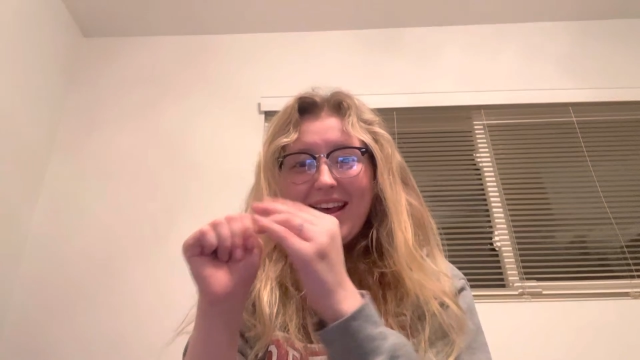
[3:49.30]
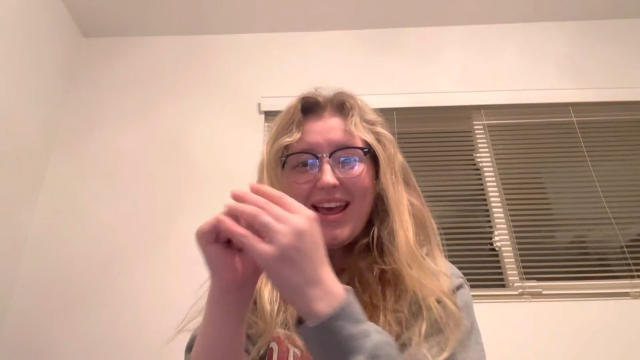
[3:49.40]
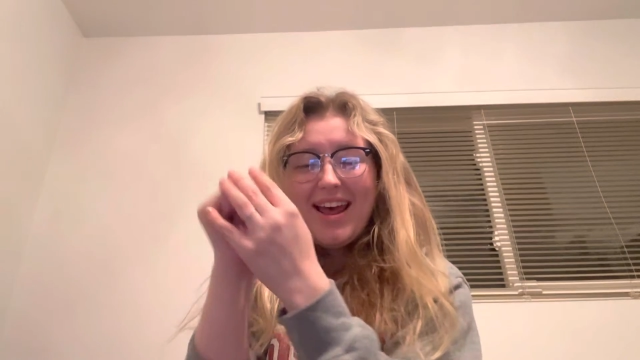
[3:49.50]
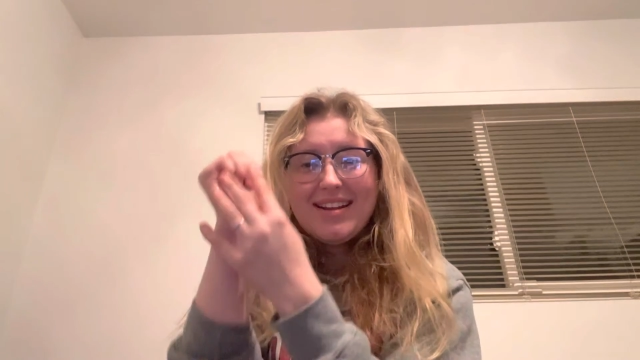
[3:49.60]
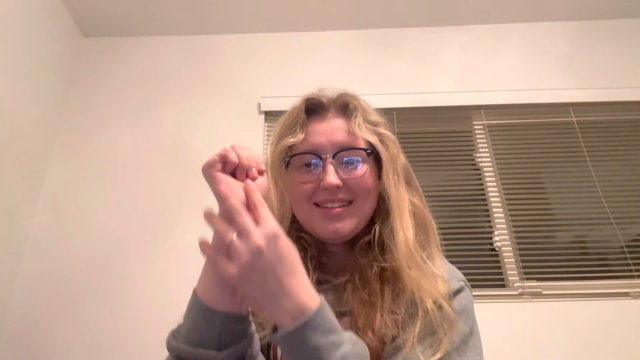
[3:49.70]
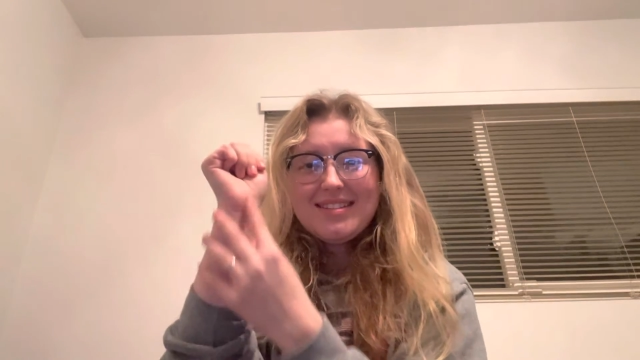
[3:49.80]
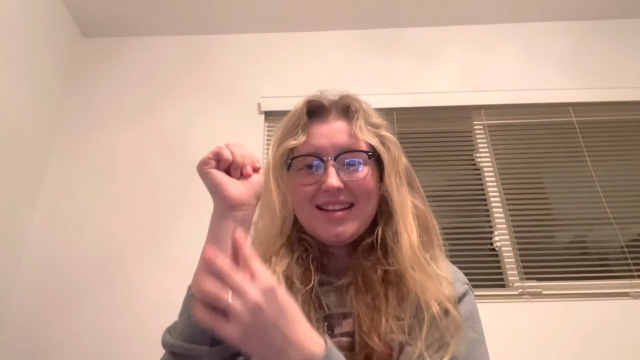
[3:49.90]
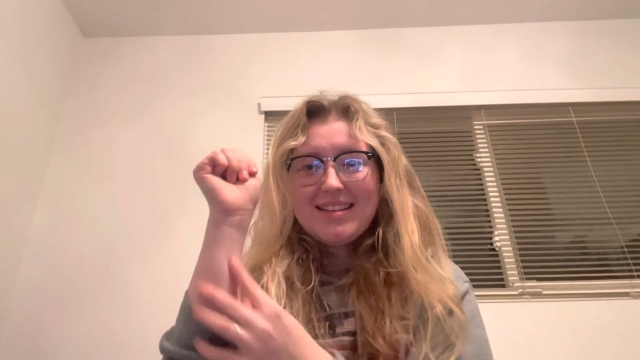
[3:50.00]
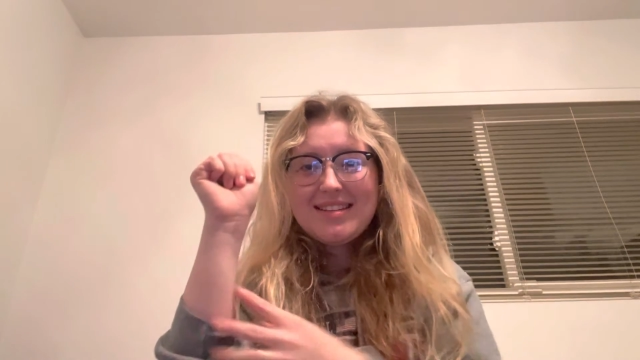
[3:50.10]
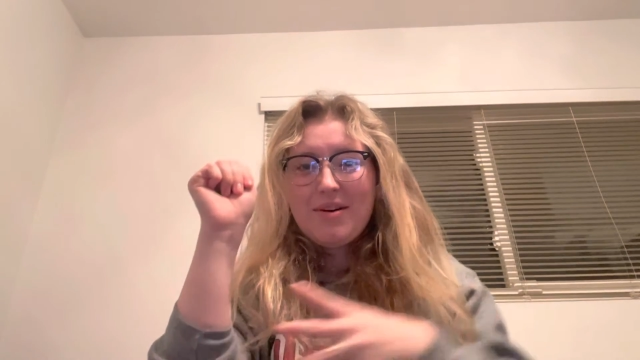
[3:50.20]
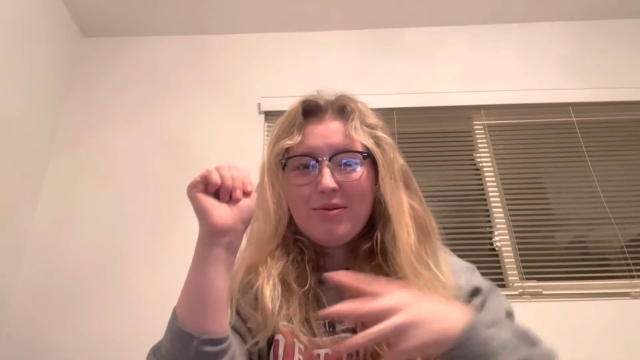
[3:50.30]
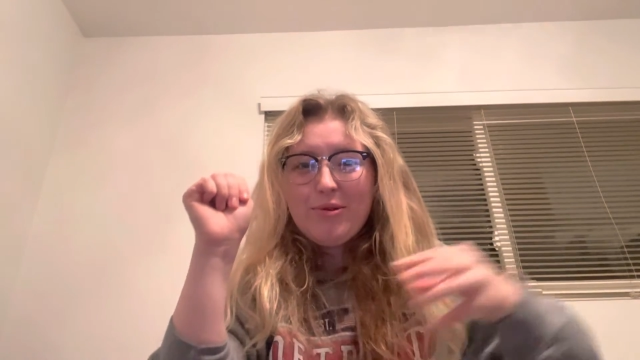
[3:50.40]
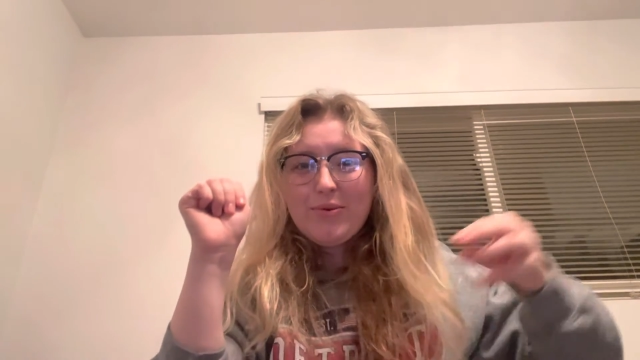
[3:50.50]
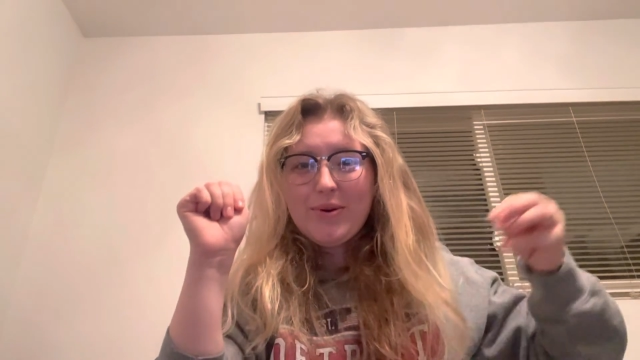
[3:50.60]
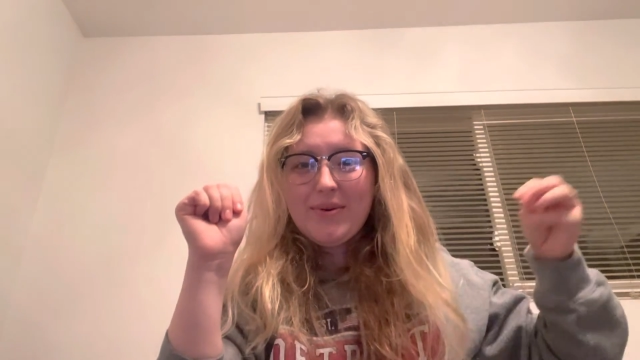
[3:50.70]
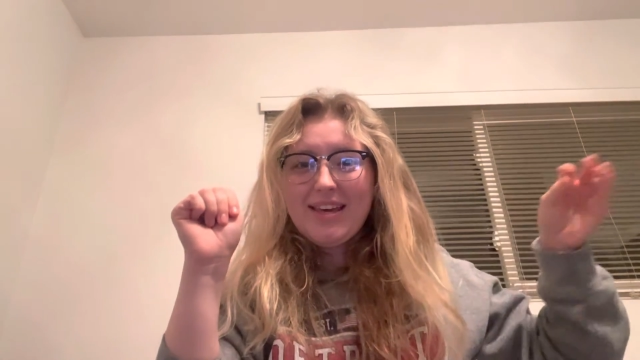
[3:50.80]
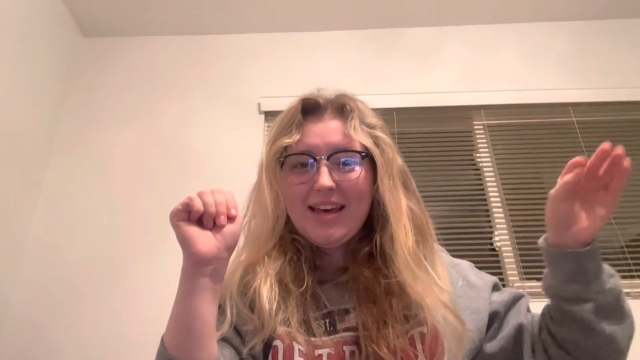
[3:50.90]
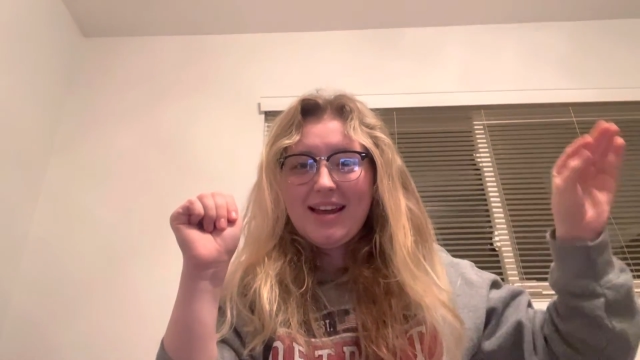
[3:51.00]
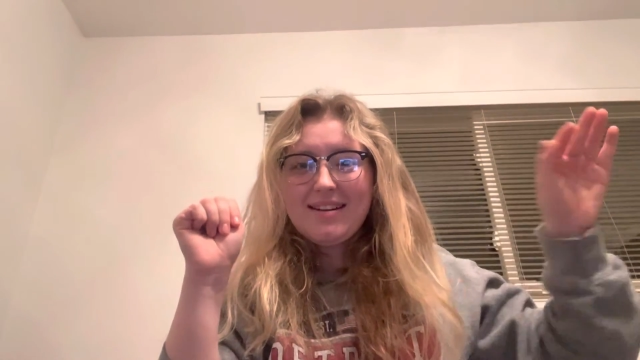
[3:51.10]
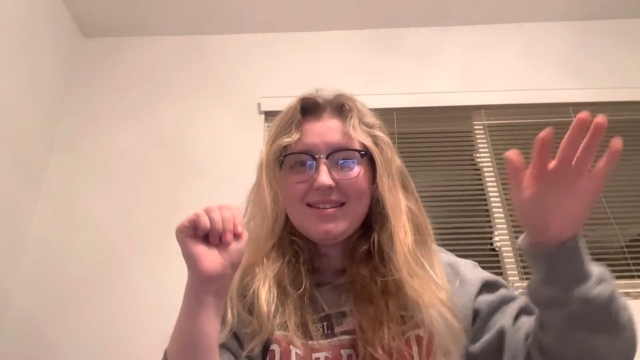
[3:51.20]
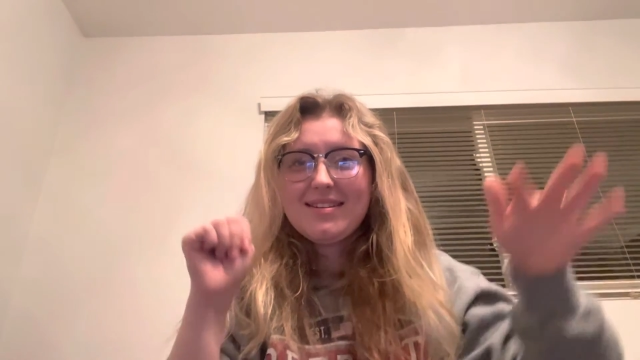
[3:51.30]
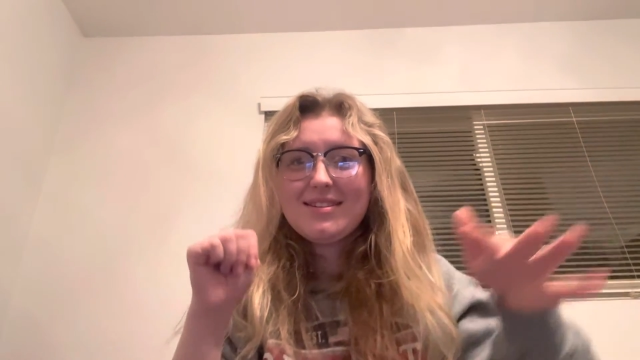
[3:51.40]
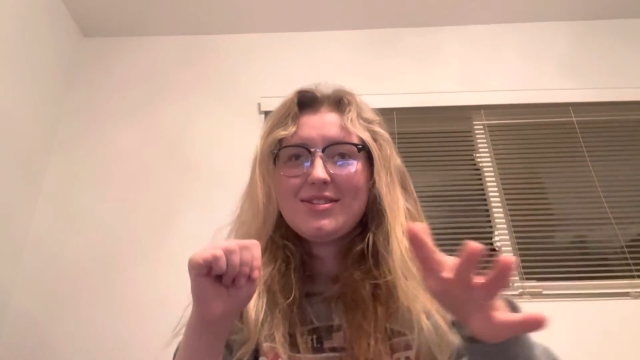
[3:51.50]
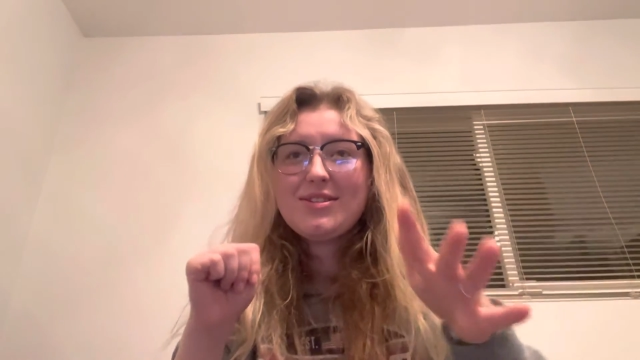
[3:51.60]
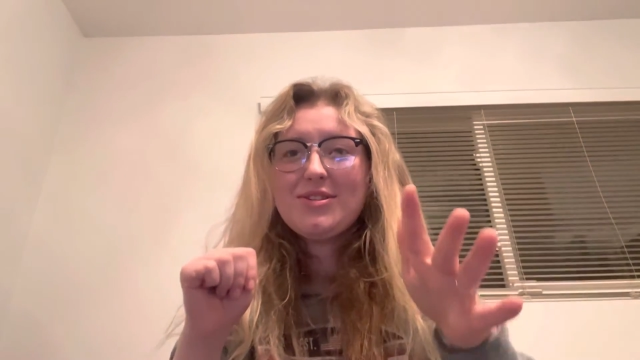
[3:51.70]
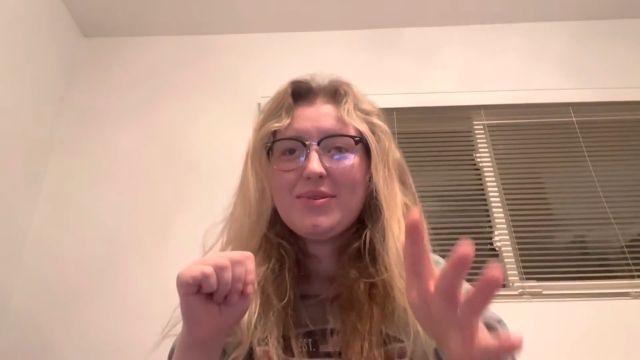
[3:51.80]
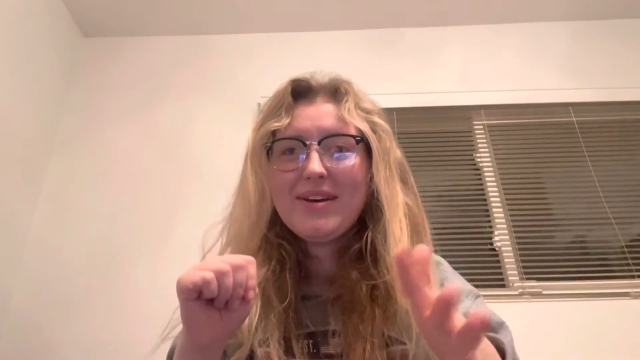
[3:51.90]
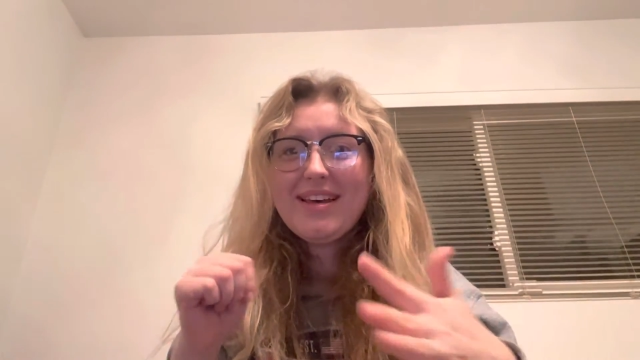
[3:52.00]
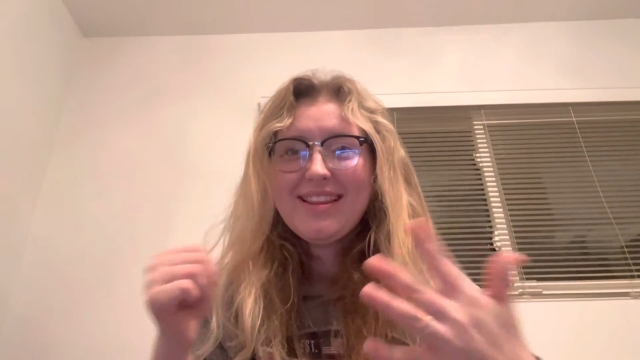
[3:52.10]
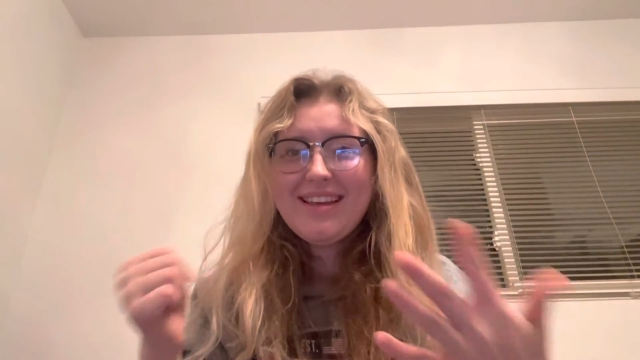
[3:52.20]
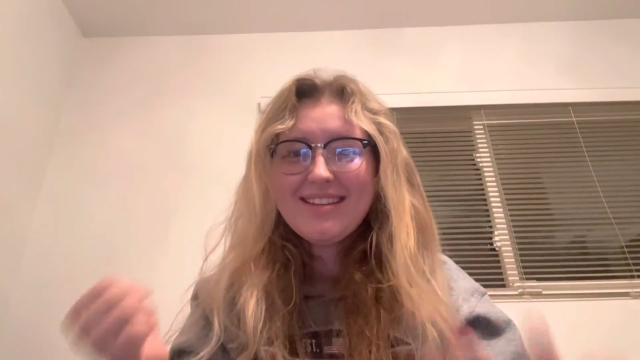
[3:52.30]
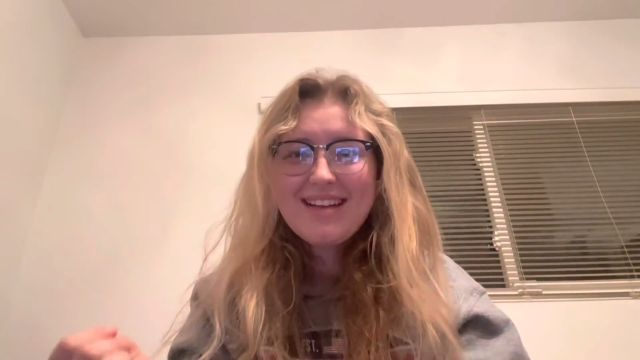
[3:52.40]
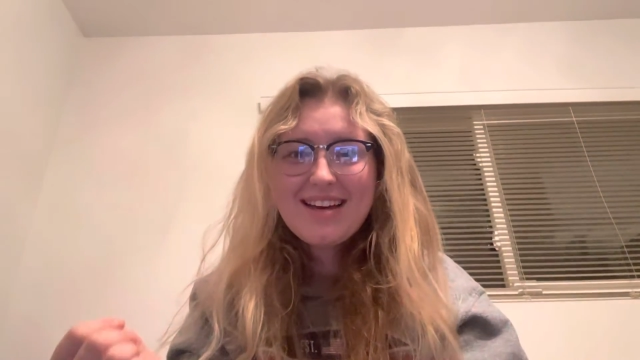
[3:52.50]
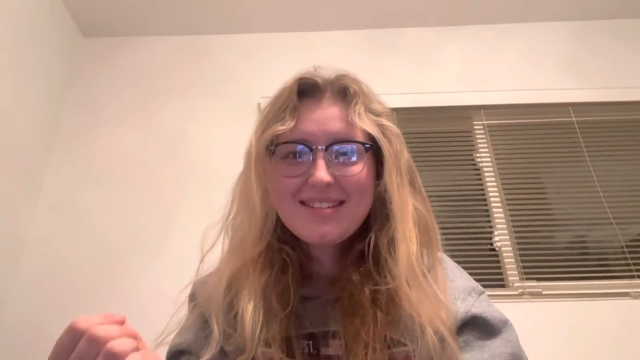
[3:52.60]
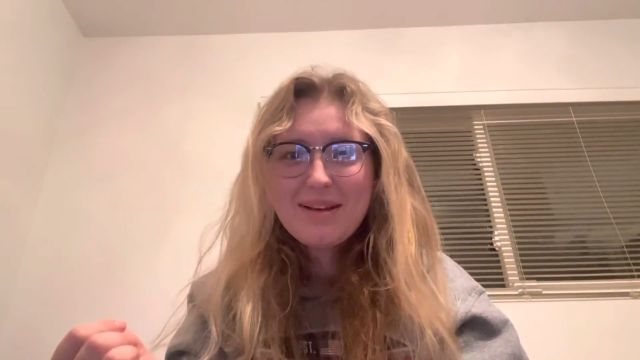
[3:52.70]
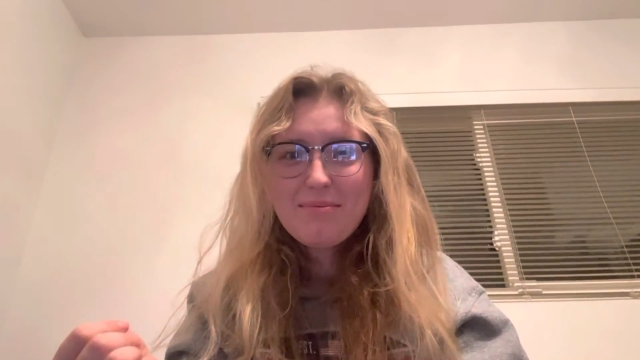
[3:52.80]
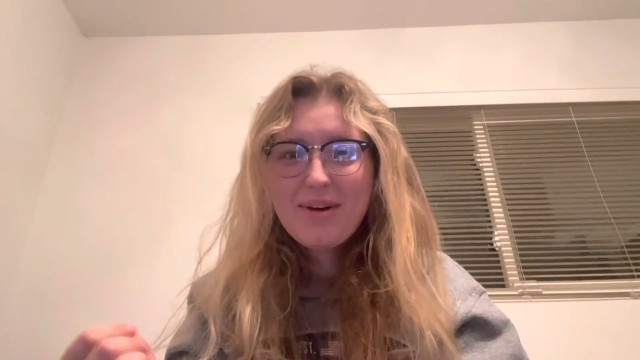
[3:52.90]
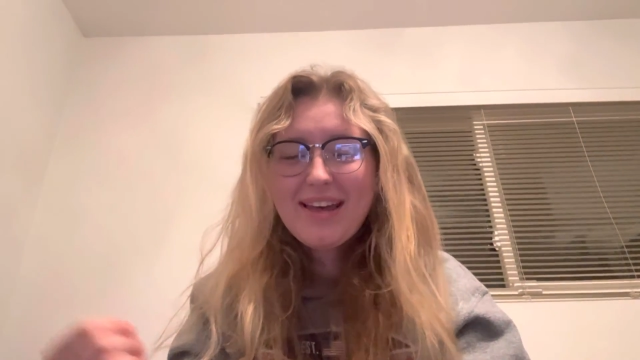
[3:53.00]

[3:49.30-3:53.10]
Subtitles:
and it sends out through again to do it in the exact same way.